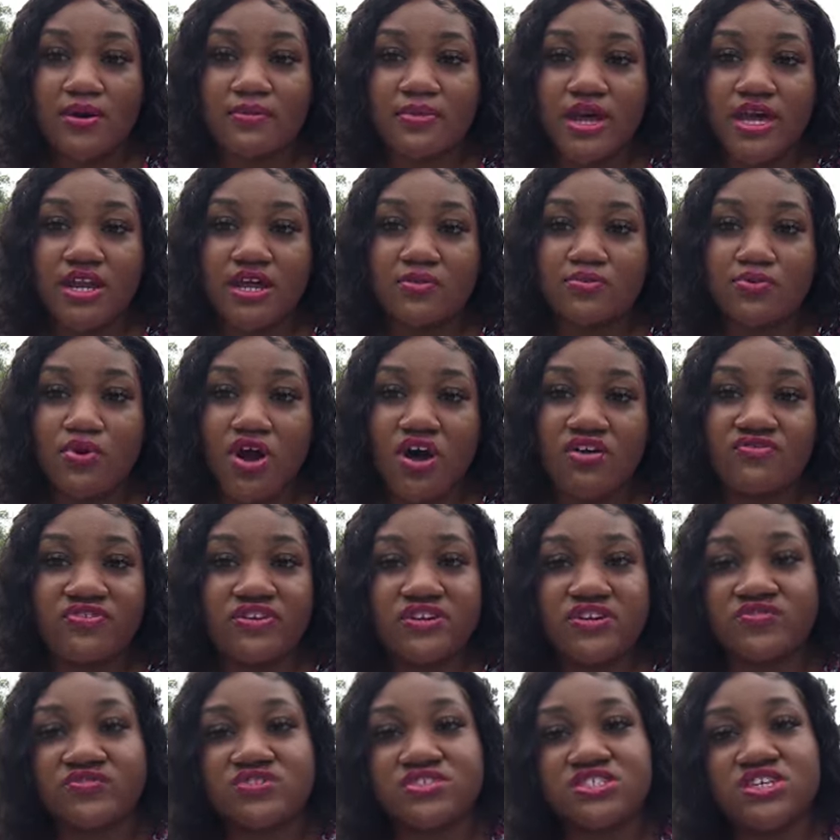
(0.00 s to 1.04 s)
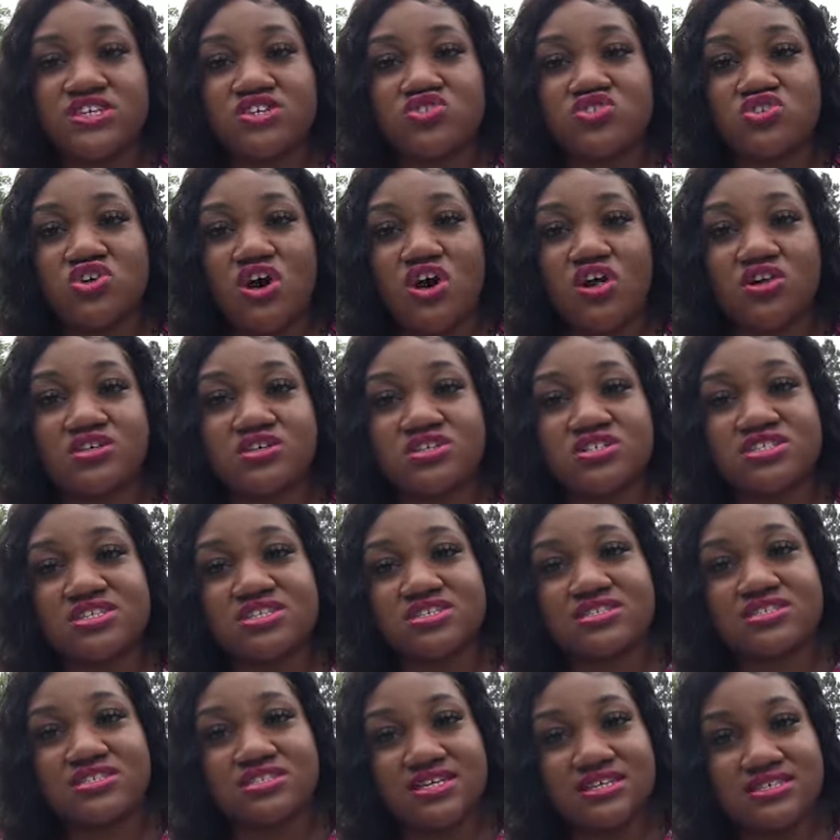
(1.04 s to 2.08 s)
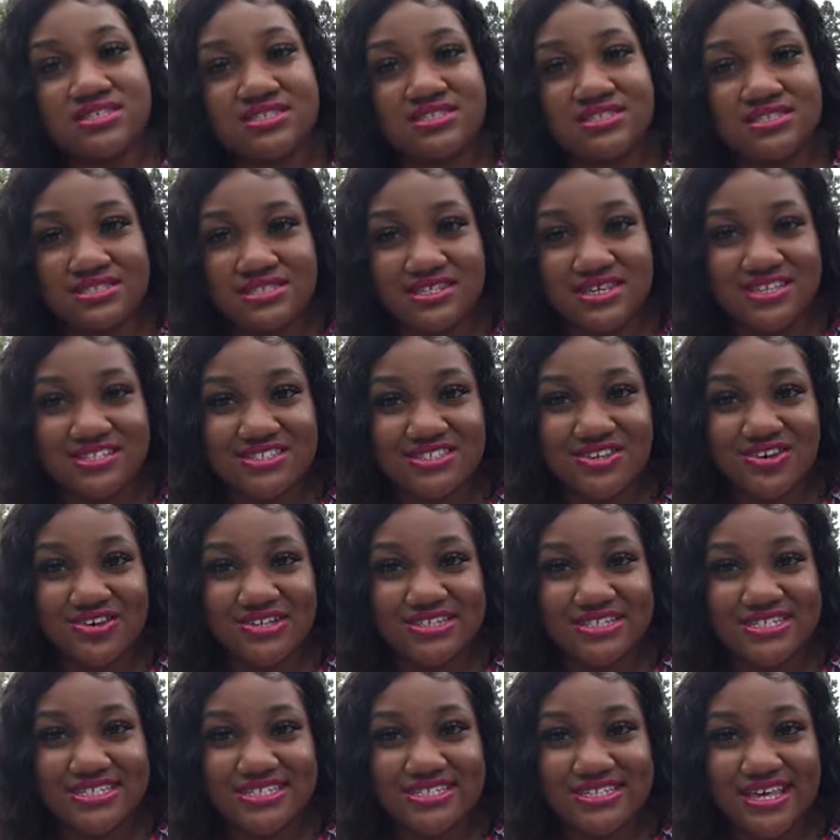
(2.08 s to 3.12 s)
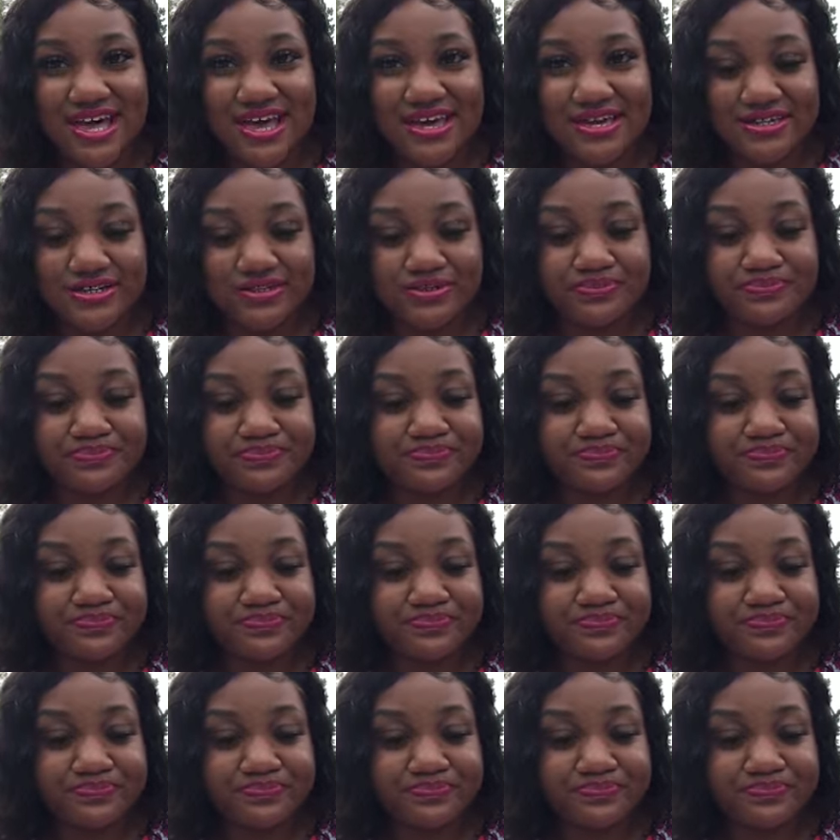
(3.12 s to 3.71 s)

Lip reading: made a profit of $6.60 on this item.